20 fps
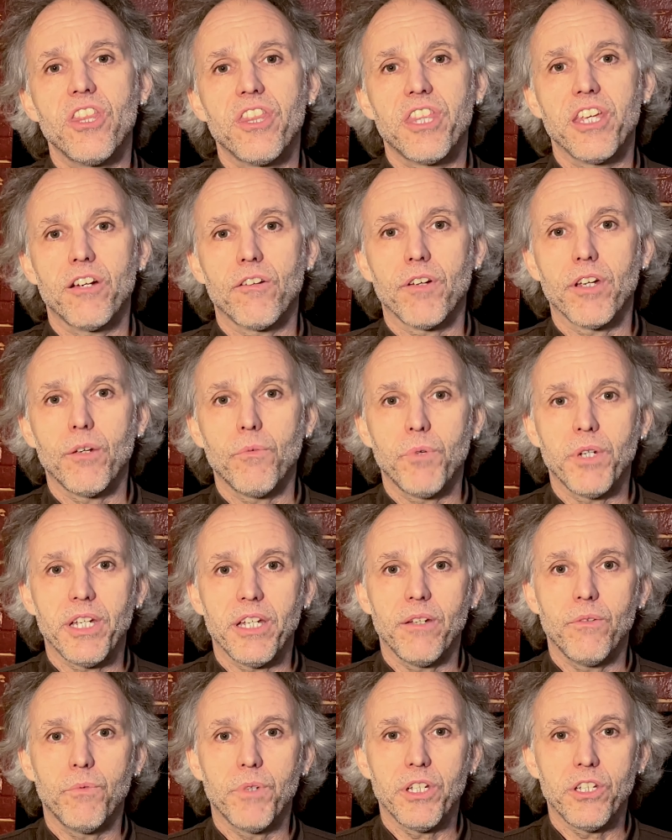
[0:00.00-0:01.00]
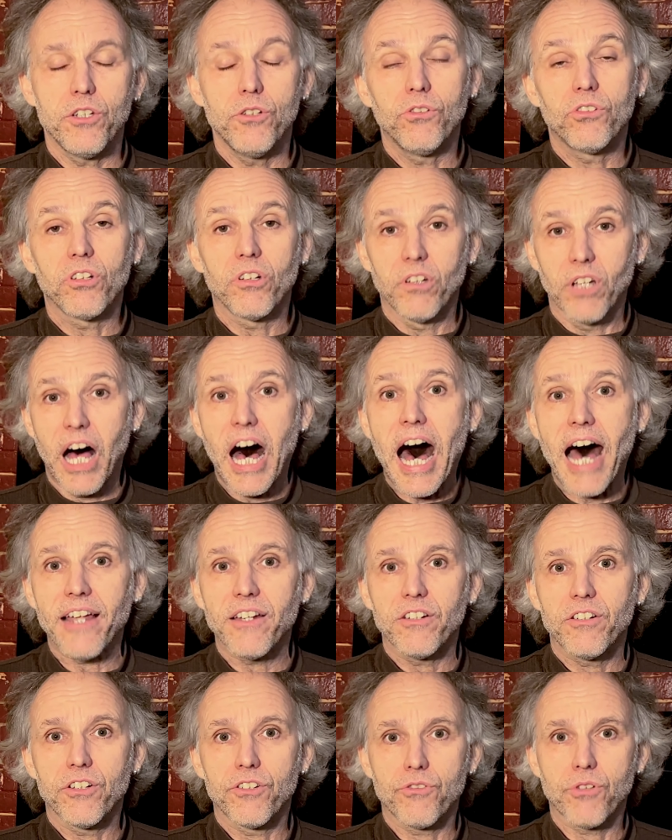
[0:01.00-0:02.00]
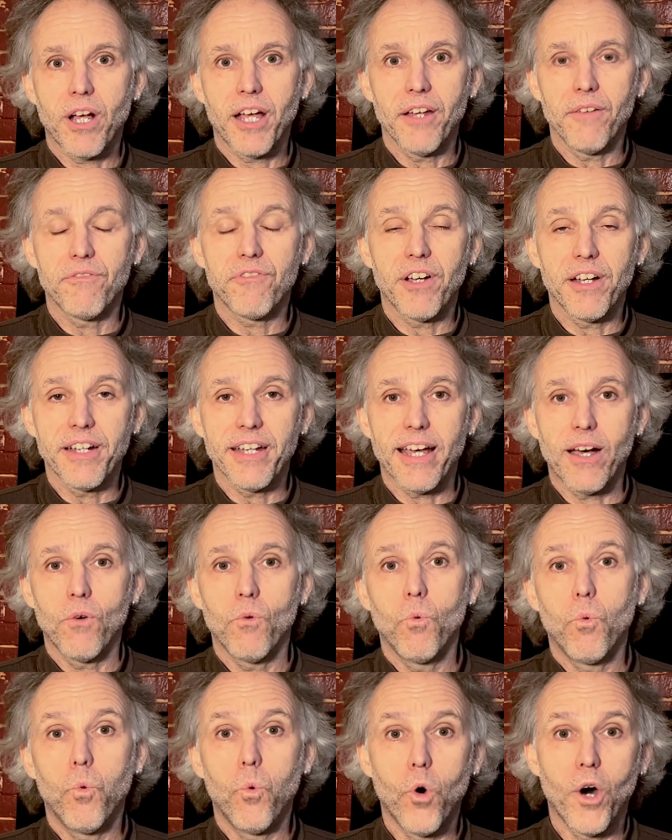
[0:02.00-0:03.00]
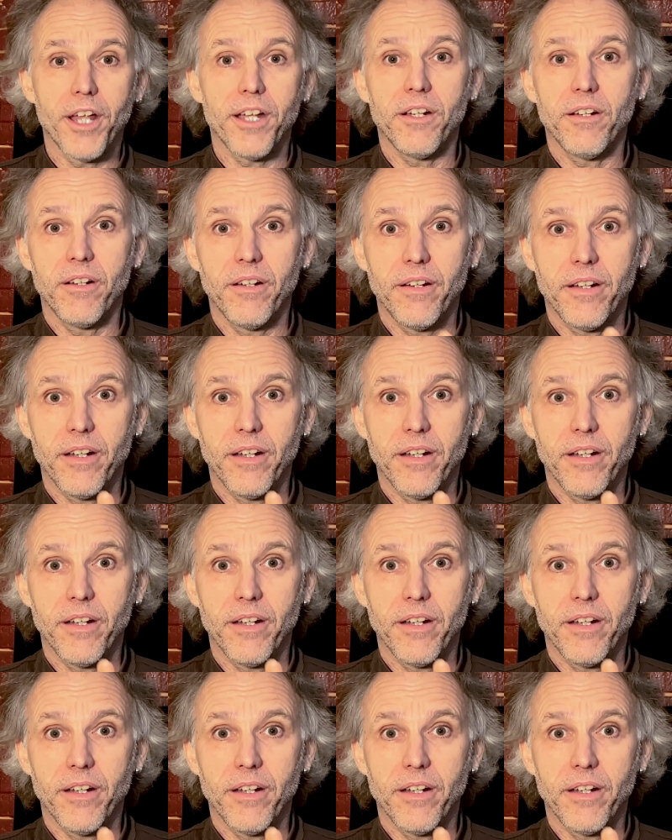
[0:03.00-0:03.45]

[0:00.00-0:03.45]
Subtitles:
theory we use a lot to try and find out what